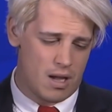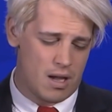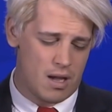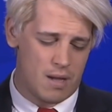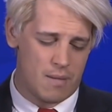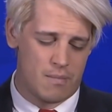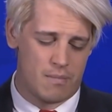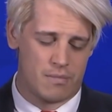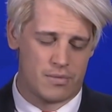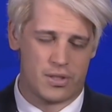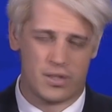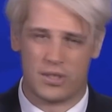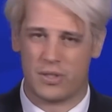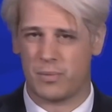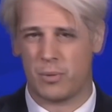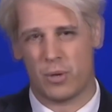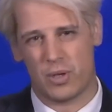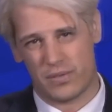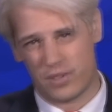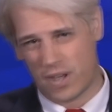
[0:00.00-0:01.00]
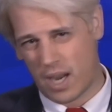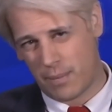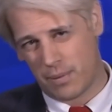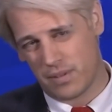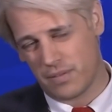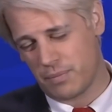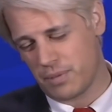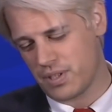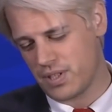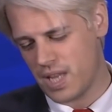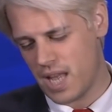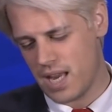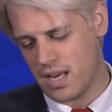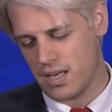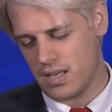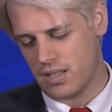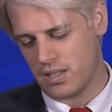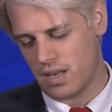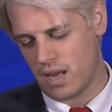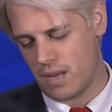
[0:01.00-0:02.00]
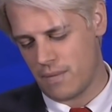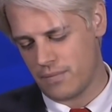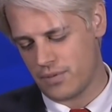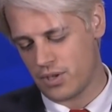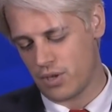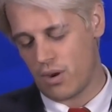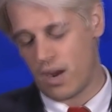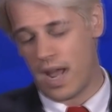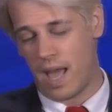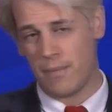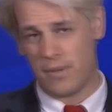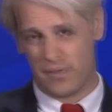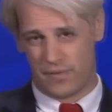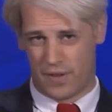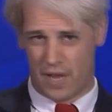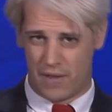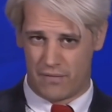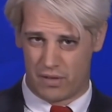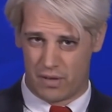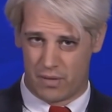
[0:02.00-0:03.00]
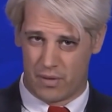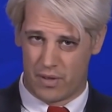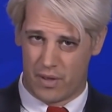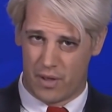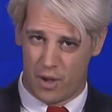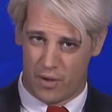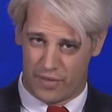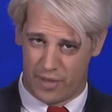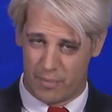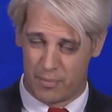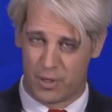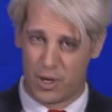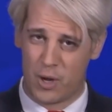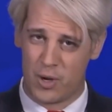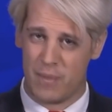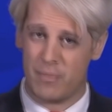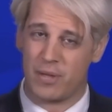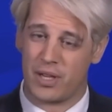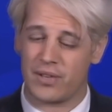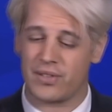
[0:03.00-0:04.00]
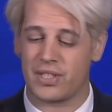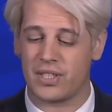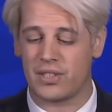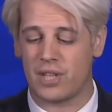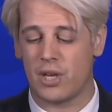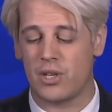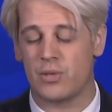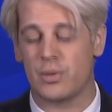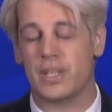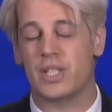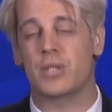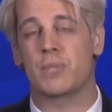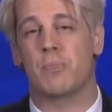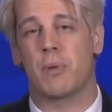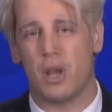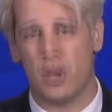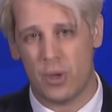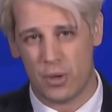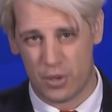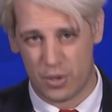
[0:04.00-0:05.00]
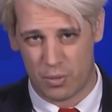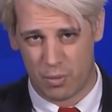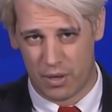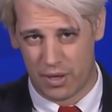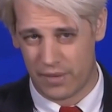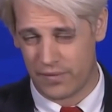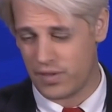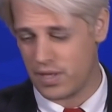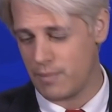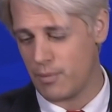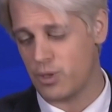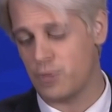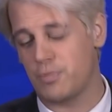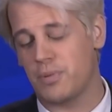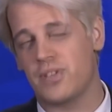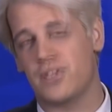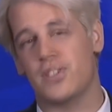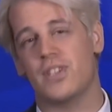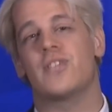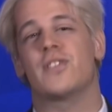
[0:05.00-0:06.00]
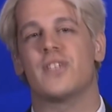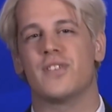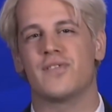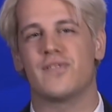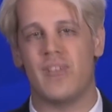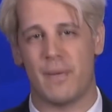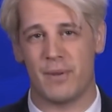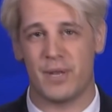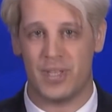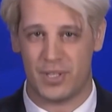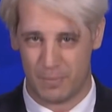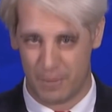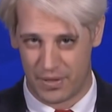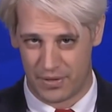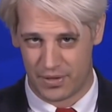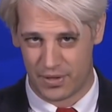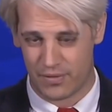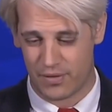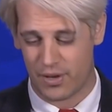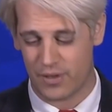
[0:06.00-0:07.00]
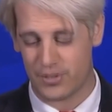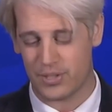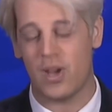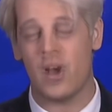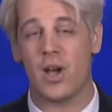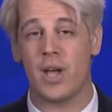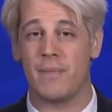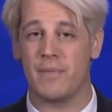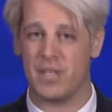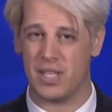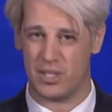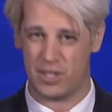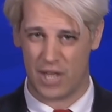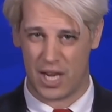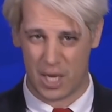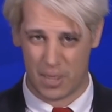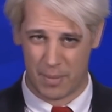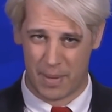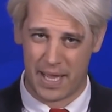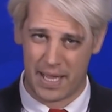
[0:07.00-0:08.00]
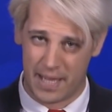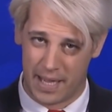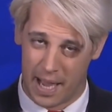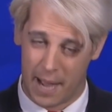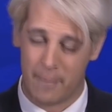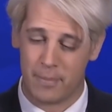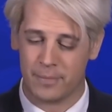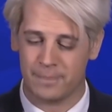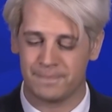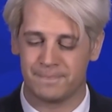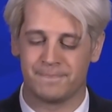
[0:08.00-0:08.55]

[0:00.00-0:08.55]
to the point of a couple of percent. So I am in favour of it, but only because it's going to explode one of the most persistent feminist myths of our time, the gender pay gap.